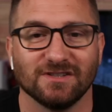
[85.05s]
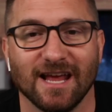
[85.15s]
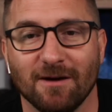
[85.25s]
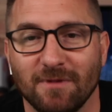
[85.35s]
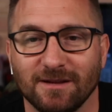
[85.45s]
to
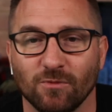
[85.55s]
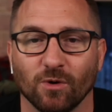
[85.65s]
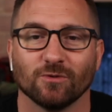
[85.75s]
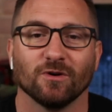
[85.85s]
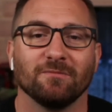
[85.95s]
say how many
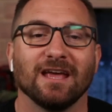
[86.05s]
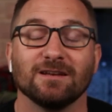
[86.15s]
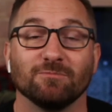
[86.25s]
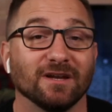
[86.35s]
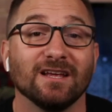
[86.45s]
more
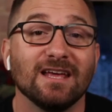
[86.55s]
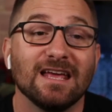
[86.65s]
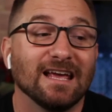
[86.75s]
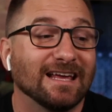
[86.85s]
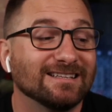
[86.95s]
remain. But
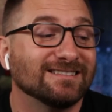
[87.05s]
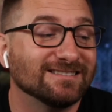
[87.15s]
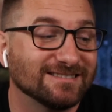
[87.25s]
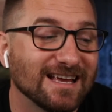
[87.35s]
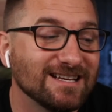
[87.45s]
it is
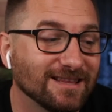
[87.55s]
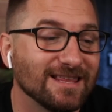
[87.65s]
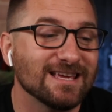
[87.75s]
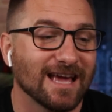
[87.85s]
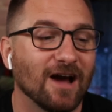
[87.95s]
insane to
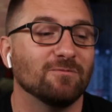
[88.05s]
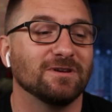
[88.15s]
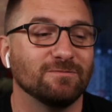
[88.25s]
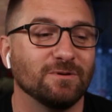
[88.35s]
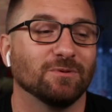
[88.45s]
think how
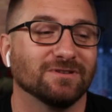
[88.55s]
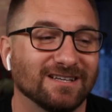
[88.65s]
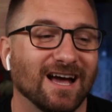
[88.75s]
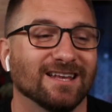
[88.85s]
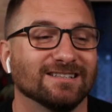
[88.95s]
many people
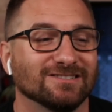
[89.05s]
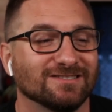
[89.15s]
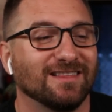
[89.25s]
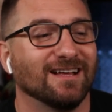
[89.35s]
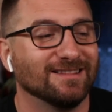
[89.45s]
died in
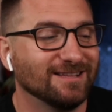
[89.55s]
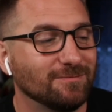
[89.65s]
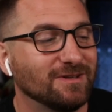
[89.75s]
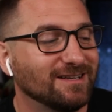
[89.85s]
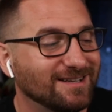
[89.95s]
just that
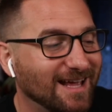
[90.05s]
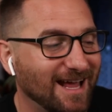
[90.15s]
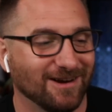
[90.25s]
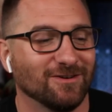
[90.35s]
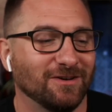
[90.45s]
limited
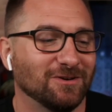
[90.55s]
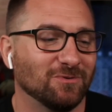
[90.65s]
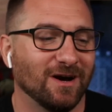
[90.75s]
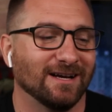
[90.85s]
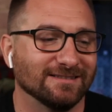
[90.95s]
area
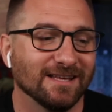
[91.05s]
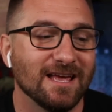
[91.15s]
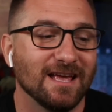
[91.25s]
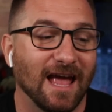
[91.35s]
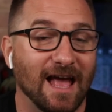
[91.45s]
was.
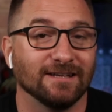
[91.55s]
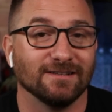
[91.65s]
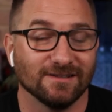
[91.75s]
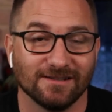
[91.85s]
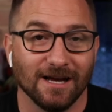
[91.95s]

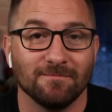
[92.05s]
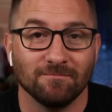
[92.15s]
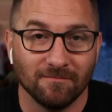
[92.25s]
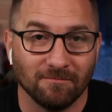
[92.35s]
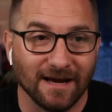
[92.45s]
And
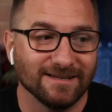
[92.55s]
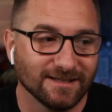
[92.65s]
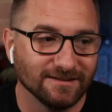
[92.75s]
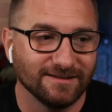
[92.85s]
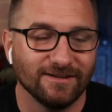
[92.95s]
some might
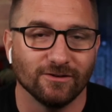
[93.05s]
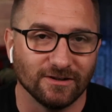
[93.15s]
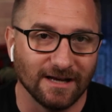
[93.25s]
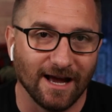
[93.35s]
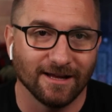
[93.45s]
continue to
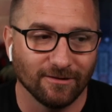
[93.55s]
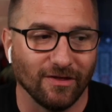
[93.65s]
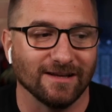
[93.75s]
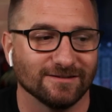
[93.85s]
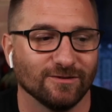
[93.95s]
die
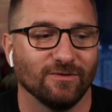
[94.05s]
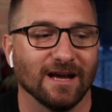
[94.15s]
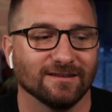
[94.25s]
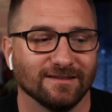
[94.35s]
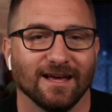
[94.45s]
thanks to the
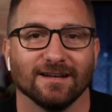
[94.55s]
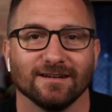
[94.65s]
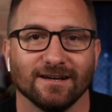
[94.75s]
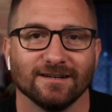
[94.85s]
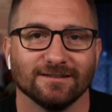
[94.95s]
fact that that
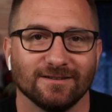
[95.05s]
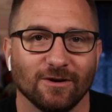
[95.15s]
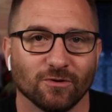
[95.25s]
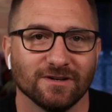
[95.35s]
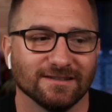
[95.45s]
uh,
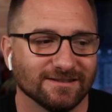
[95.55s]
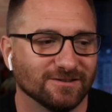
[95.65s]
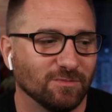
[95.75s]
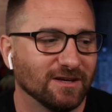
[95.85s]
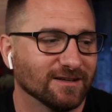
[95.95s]
ordnance
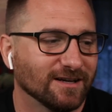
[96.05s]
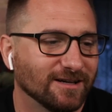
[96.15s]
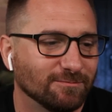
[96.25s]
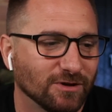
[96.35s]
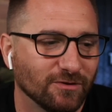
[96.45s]
is being
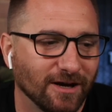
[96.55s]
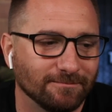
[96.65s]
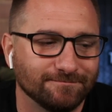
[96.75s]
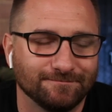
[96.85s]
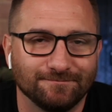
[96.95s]
uh, blown up.